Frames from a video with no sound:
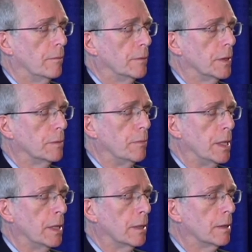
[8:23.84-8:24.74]
just
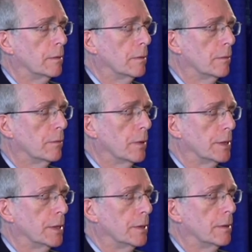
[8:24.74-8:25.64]
being
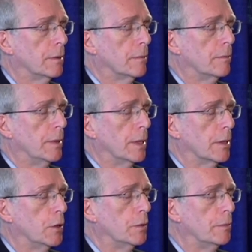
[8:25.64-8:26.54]
present, being
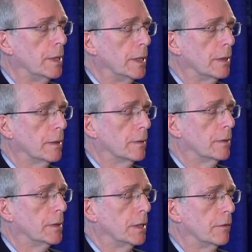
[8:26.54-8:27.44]
a human being,
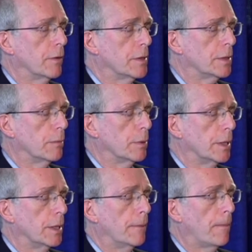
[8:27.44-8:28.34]
sitting very simply,